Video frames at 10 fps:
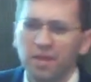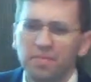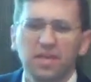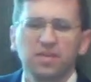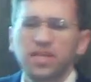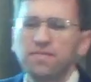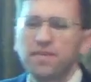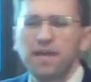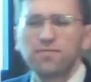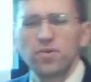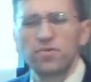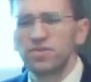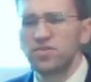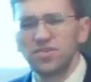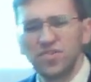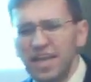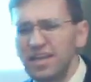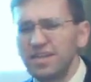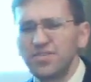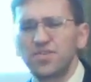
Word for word: Because even after we're Christians, Satan is